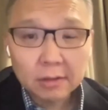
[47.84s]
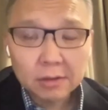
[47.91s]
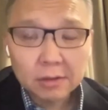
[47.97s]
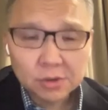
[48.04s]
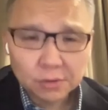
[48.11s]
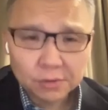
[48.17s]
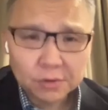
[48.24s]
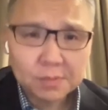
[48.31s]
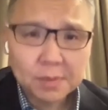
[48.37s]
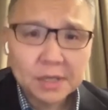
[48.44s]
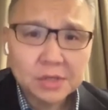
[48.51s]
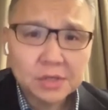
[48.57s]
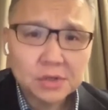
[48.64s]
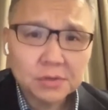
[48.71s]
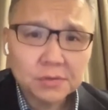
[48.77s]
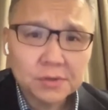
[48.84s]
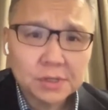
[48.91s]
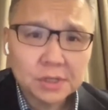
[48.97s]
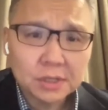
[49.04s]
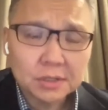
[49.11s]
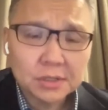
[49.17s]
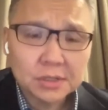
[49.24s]
surface-based
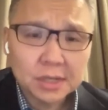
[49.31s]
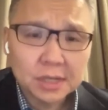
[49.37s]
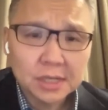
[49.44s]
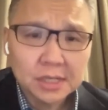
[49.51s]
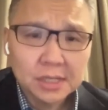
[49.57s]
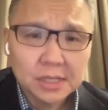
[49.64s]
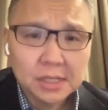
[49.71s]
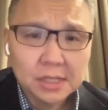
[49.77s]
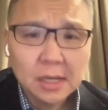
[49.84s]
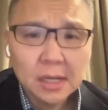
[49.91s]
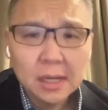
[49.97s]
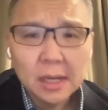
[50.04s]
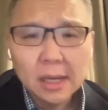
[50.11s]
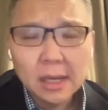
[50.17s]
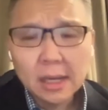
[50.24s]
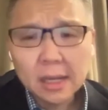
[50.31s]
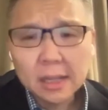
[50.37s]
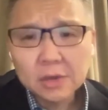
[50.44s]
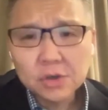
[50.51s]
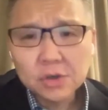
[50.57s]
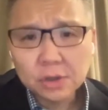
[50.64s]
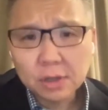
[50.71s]
geophysical studies,
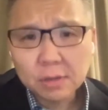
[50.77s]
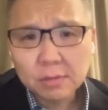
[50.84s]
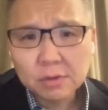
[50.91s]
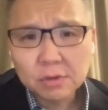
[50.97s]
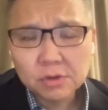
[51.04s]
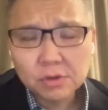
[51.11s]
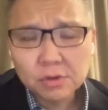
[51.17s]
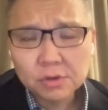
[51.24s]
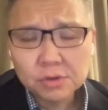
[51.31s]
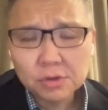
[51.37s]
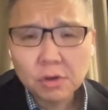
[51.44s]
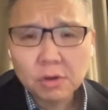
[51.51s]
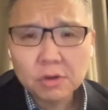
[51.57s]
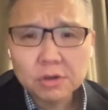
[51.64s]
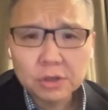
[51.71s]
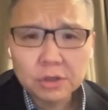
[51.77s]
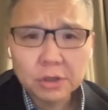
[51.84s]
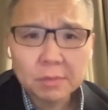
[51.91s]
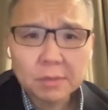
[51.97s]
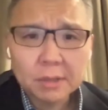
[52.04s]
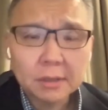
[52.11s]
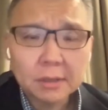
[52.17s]
and soil
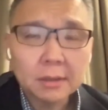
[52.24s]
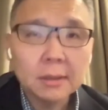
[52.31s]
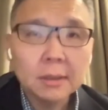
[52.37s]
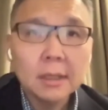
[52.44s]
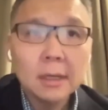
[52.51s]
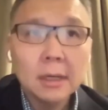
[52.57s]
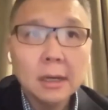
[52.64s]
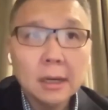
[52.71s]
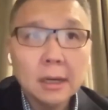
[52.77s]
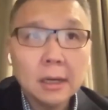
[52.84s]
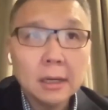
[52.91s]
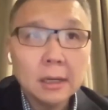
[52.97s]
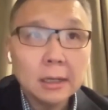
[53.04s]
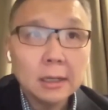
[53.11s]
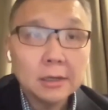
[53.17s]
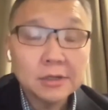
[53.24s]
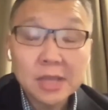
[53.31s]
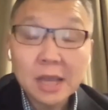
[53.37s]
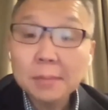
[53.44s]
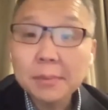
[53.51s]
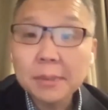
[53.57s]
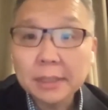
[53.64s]
geochemical
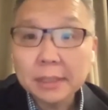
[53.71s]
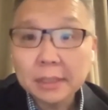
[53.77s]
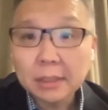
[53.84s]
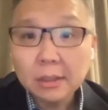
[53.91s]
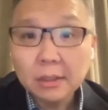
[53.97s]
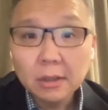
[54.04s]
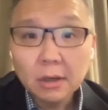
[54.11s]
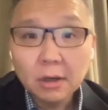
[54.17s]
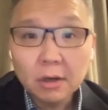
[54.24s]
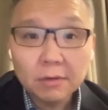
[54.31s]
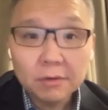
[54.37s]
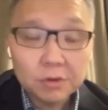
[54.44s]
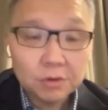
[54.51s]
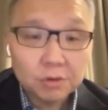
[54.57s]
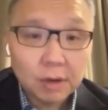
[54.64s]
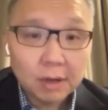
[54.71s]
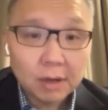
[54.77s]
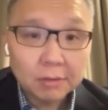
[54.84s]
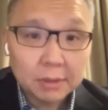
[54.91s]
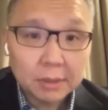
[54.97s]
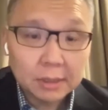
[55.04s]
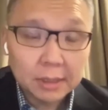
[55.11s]
sampling
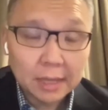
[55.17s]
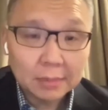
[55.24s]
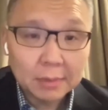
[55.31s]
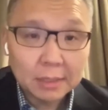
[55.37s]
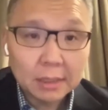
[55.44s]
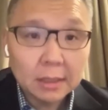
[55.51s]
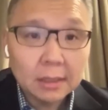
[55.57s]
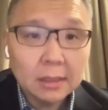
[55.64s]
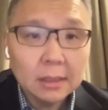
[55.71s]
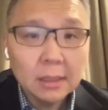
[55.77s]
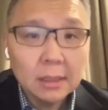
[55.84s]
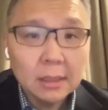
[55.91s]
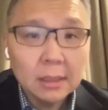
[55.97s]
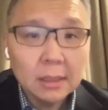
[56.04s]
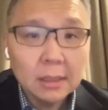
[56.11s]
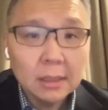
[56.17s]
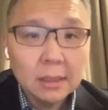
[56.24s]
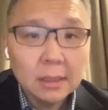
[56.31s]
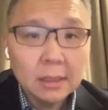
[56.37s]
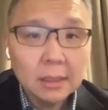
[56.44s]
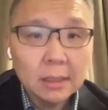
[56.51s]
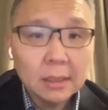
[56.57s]
throughout the tenement.
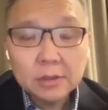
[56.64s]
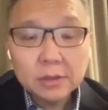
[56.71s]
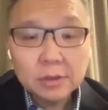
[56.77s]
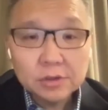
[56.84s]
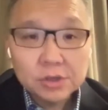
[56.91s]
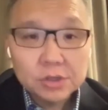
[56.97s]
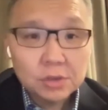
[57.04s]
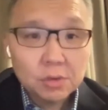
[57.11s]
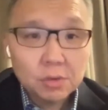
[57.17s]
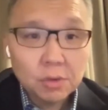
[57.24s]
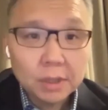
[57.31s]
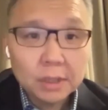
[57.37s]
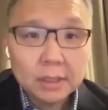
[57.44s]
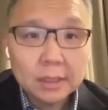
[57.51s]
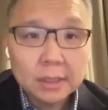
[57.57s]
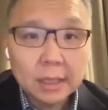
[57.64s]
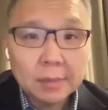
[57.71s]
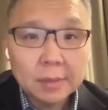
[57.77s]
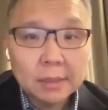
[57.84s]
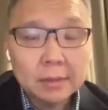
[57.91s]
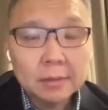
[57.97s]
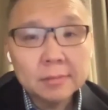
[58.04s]
And just quickly,
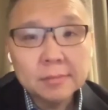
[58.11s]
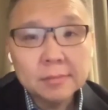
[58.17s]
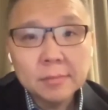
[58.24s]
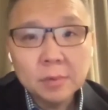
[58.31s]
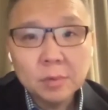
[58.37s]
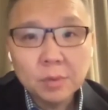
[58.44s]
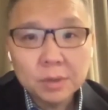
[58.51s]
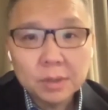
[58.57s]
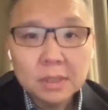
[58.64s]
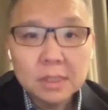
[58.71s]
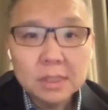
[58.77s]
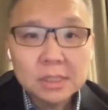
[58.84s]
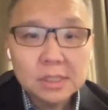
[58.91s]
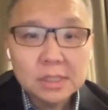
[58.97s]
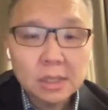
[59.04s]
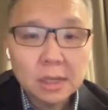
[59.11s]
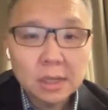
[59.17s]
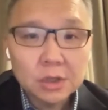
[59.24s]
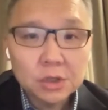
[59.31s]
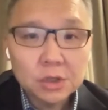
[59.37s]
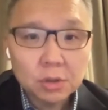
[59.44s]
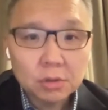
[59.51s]
I mean, within this
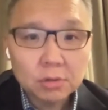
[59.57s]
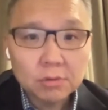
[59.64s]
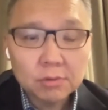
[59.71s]
short